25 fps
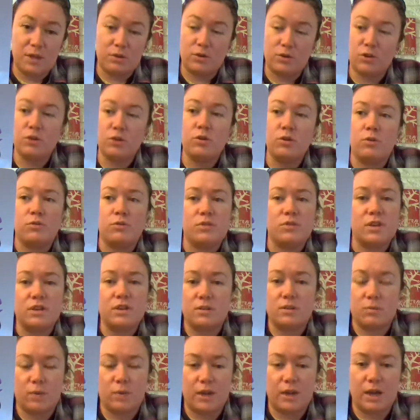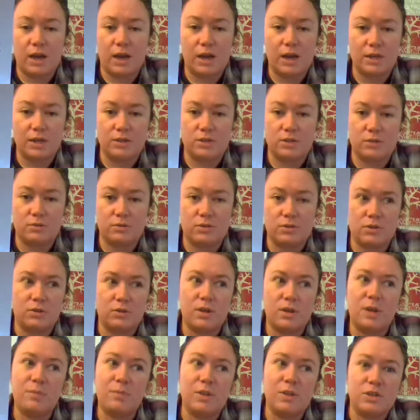or you don't think the way I do, so
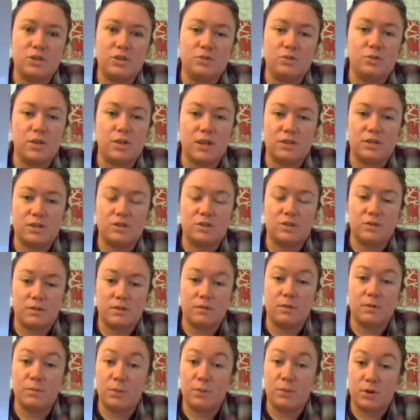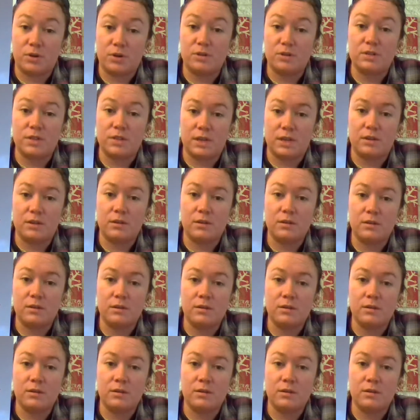that makes you lesser of a person.